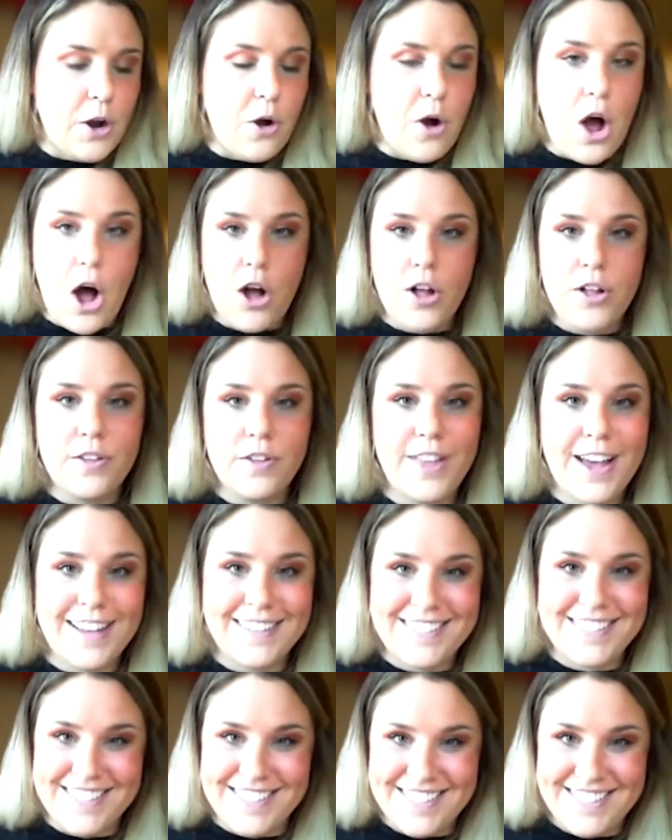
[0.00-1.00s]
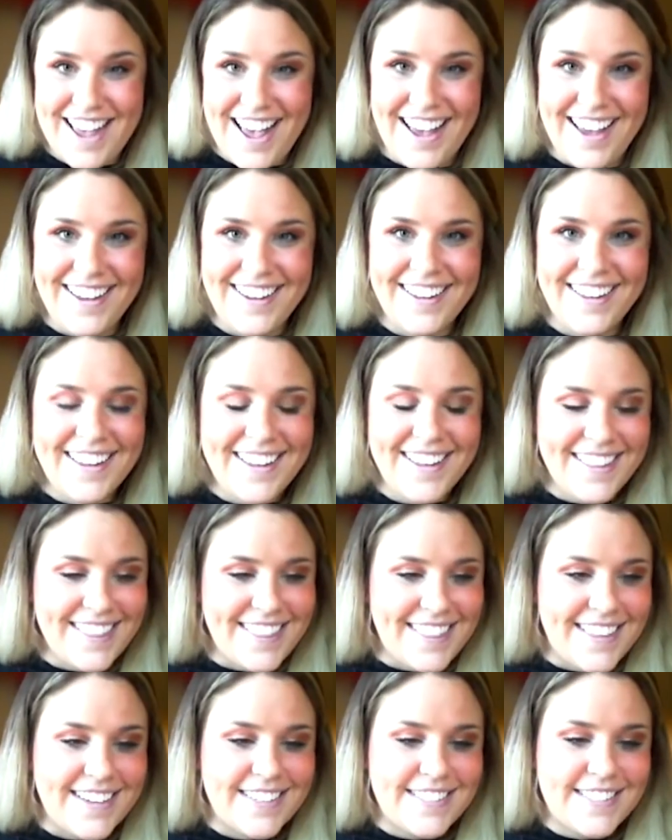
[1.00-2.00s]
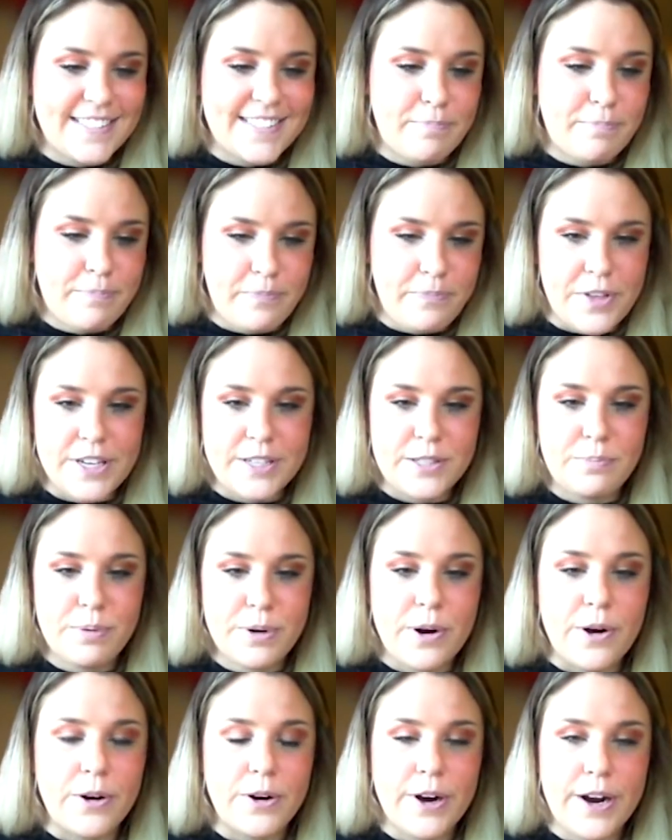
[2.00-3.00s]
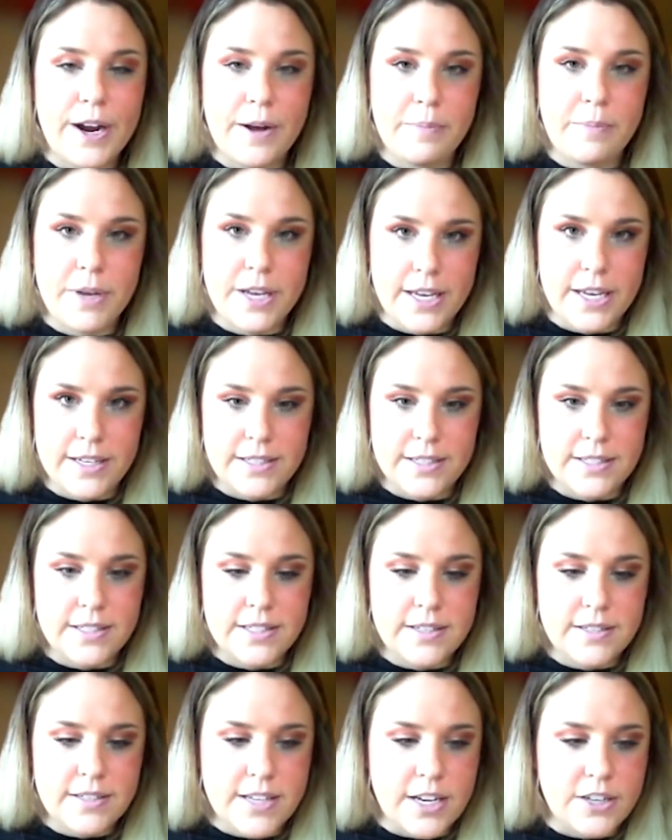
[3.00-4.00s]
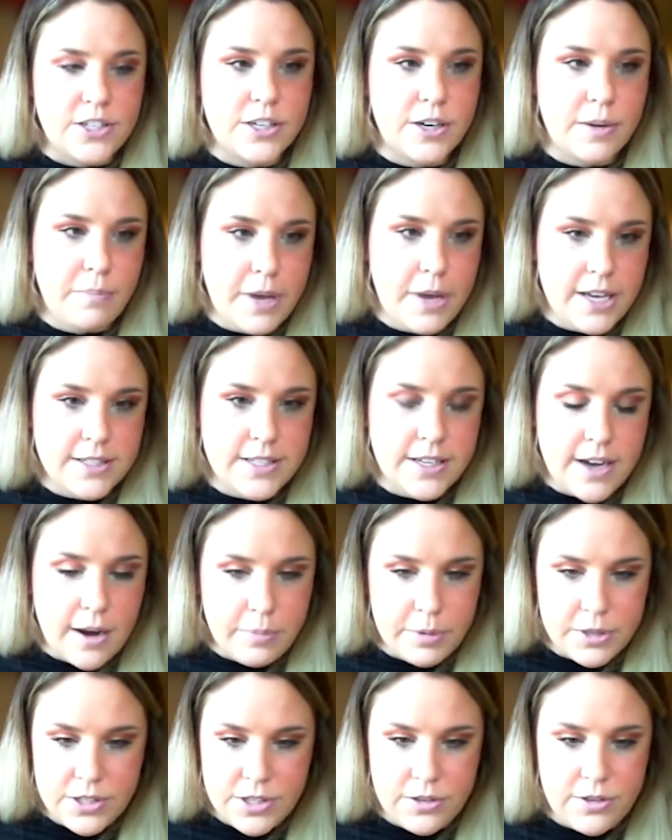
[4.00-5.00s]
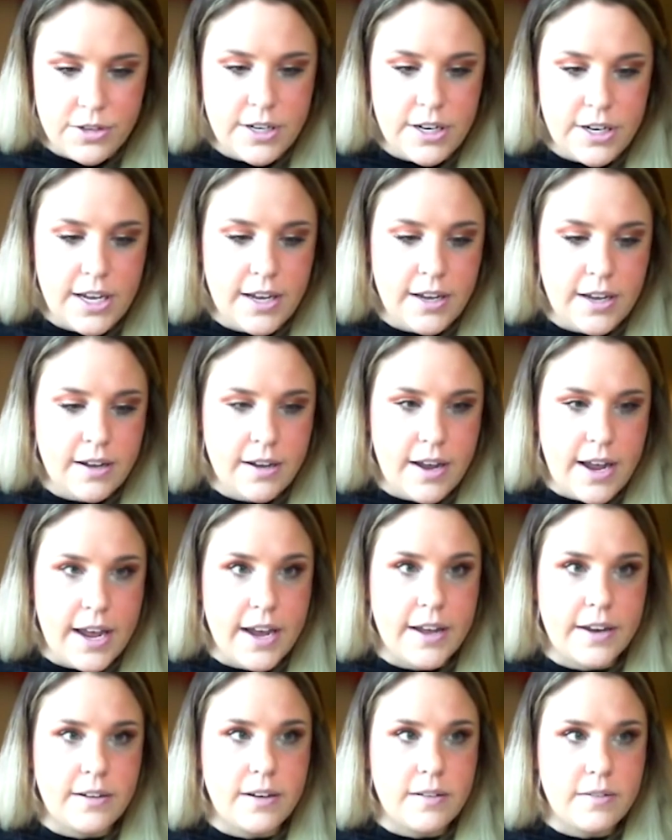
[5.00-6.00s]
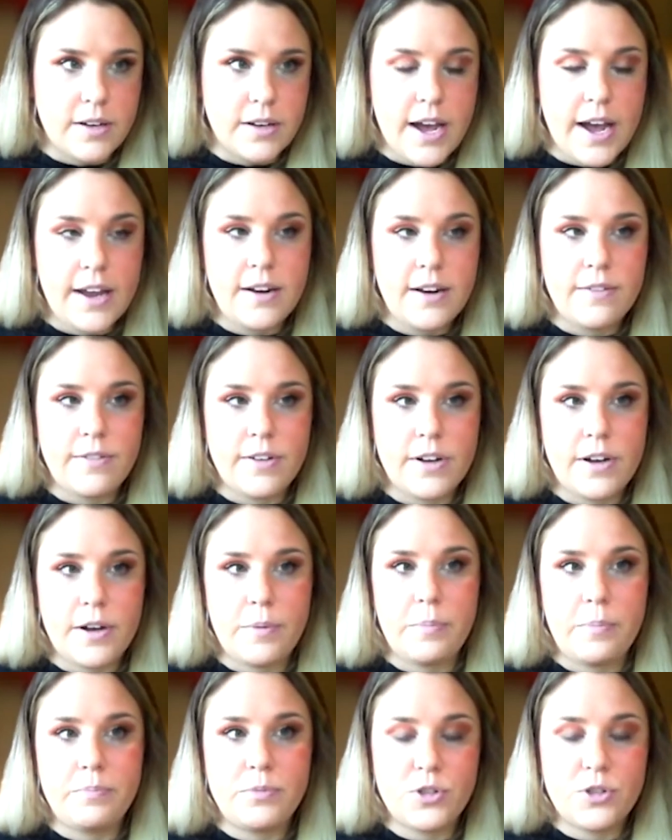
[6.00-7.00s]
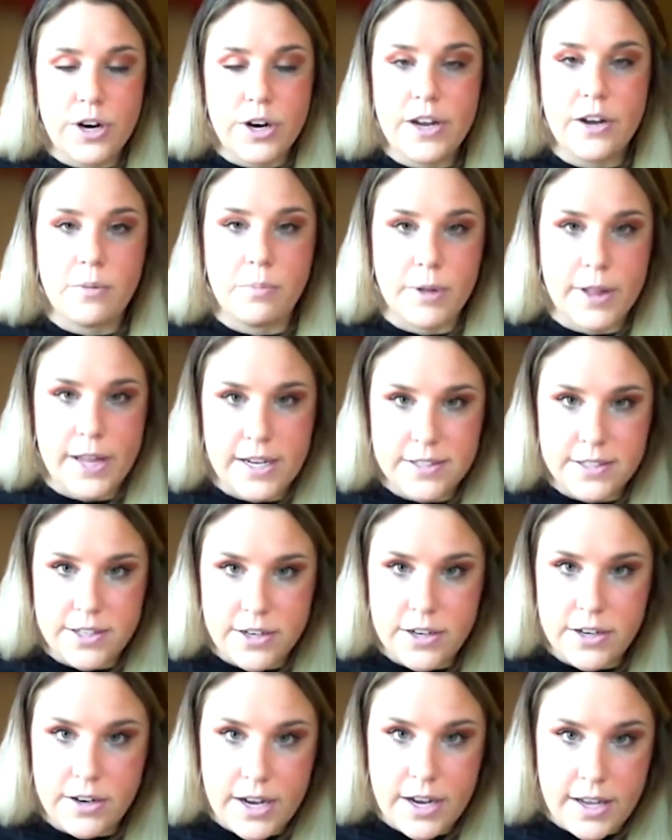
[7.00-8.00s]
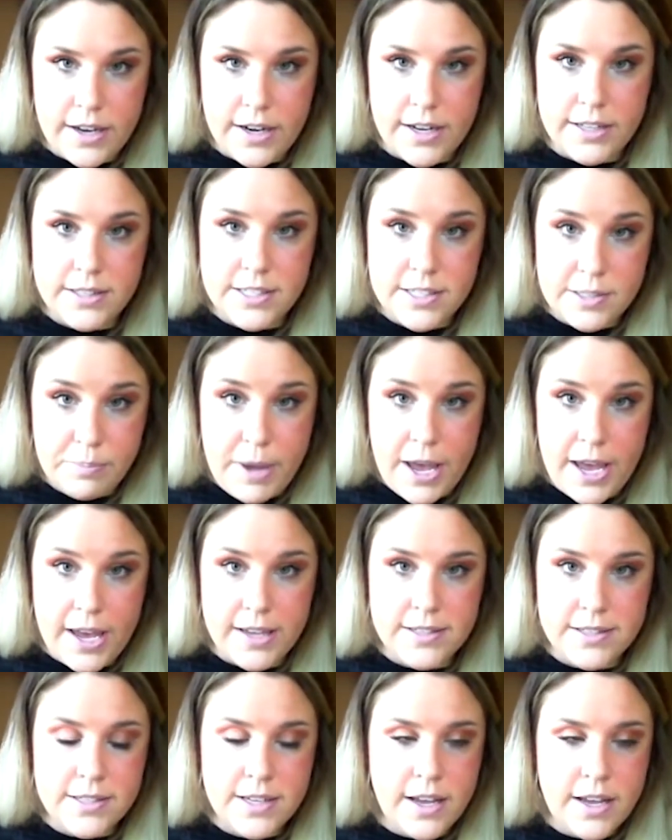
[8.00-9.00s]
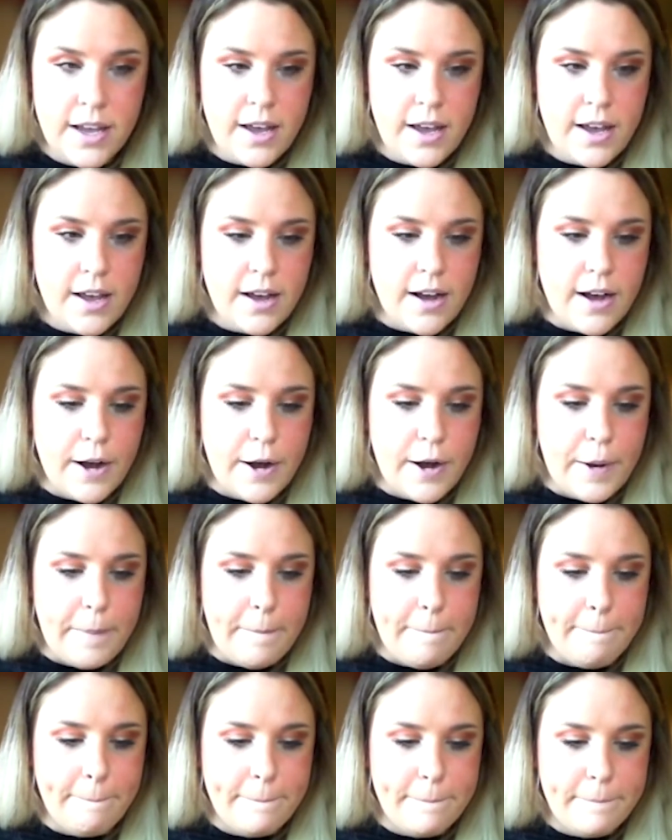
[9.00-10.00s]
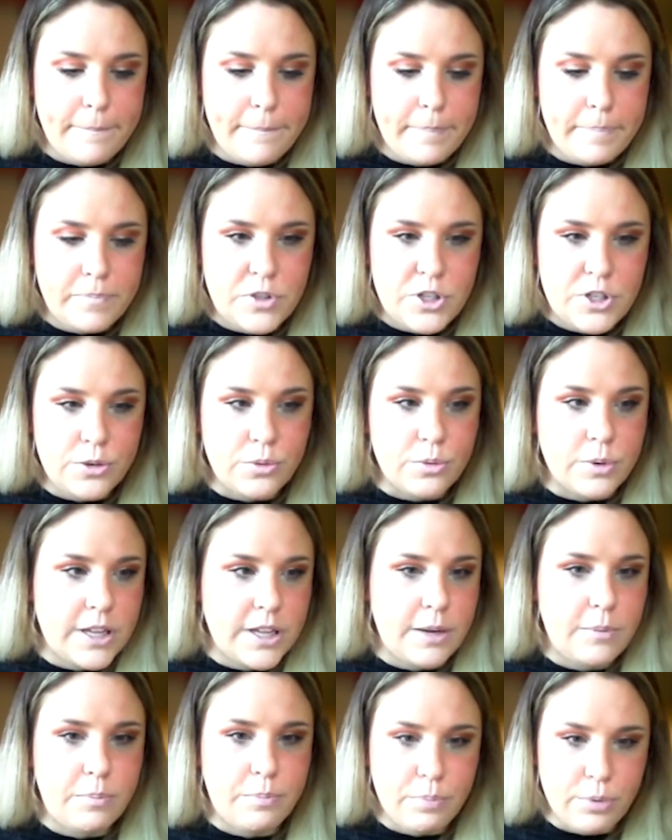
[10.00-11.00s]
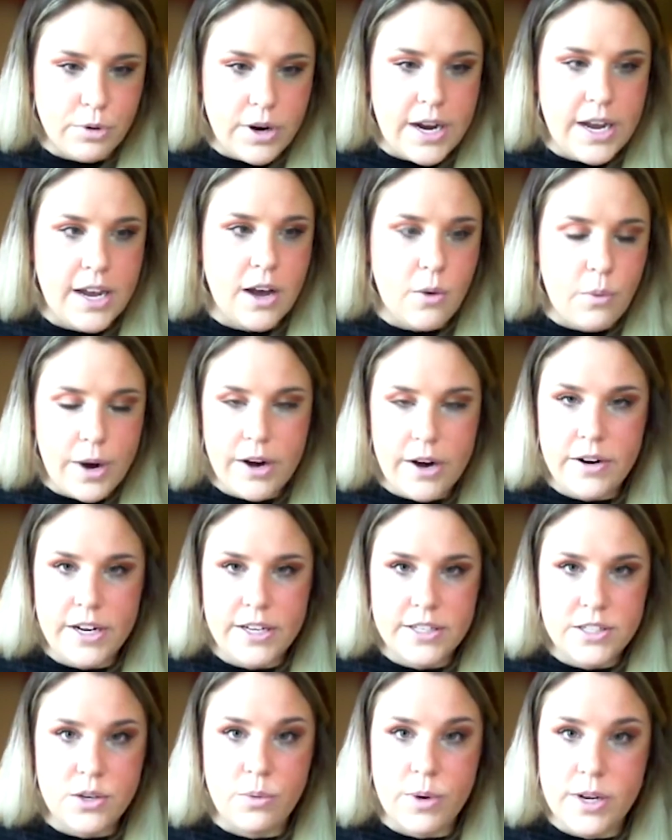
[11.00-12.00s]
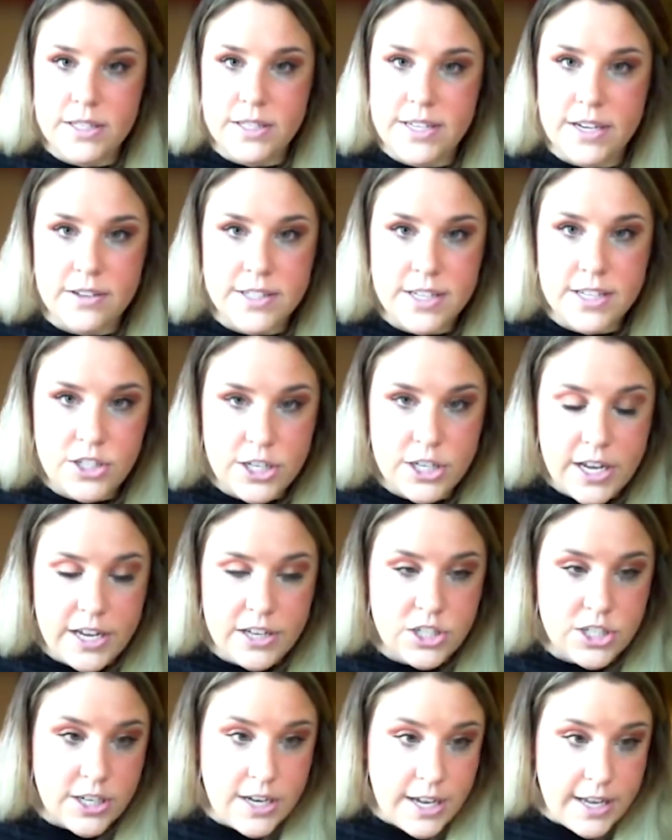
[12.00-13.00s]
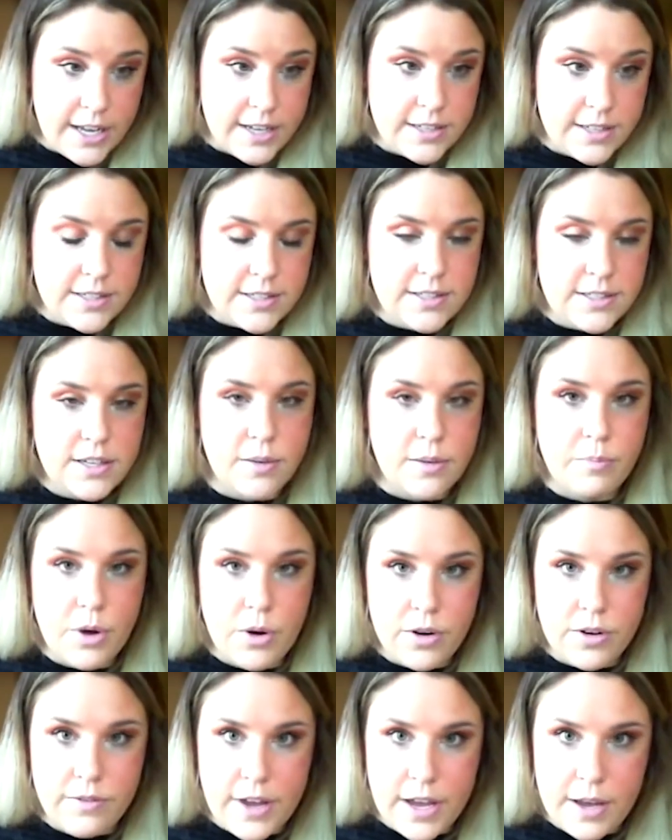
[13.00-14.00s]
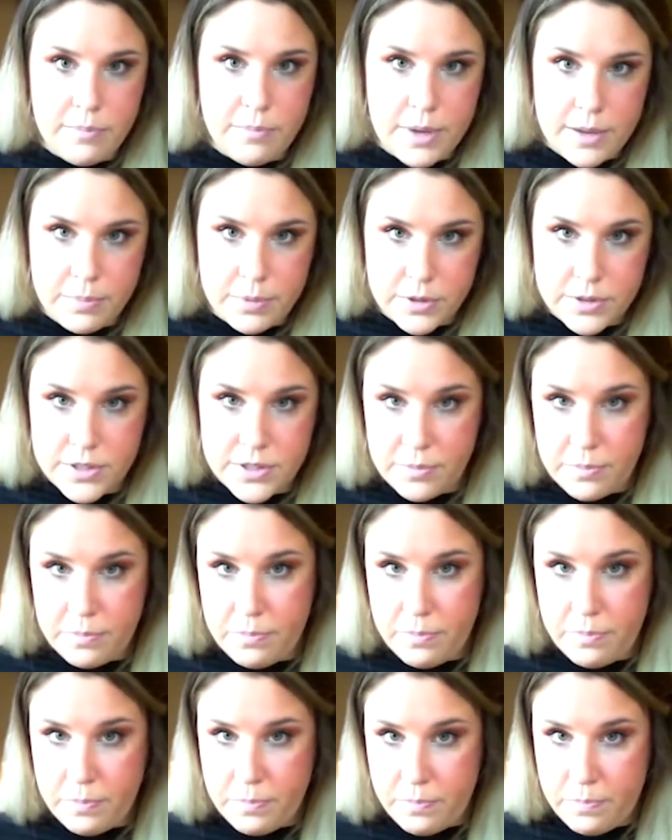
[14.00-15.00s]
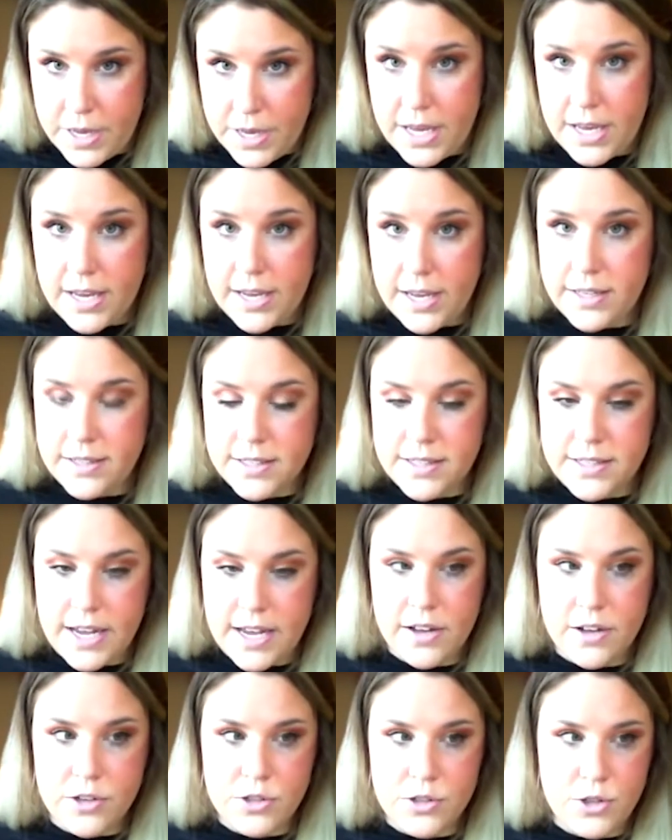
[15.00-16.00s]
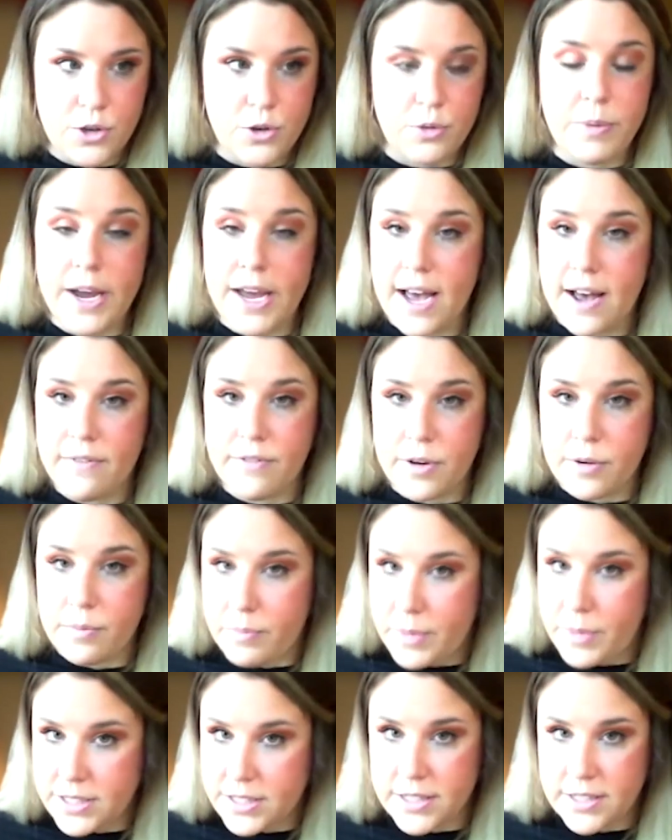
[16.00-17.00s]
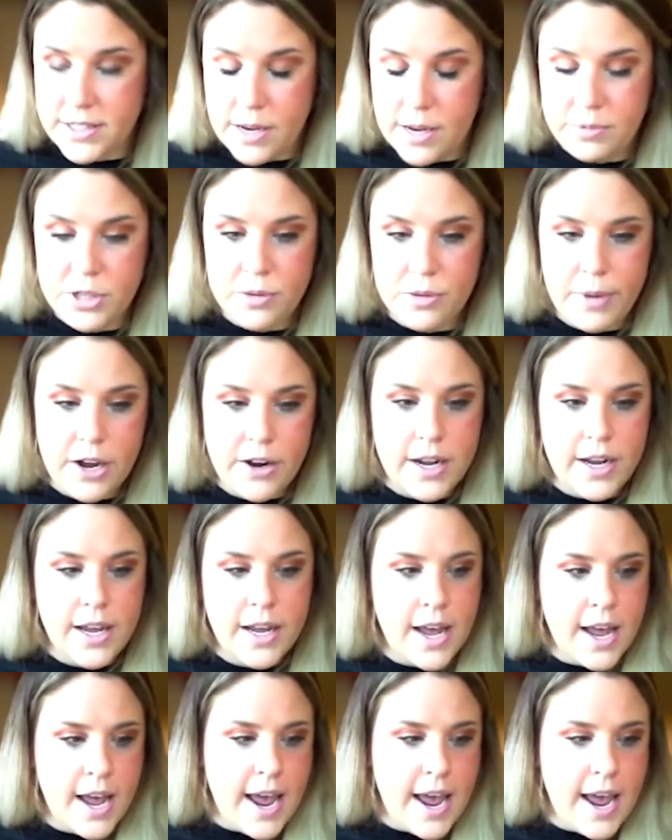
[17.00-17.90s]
all of that to say, this program is such an amazing opportunity and kind of a trailblazer in its space to really bring awareness to what sales education is, to motivate people to be in sales who might have a misconception about it,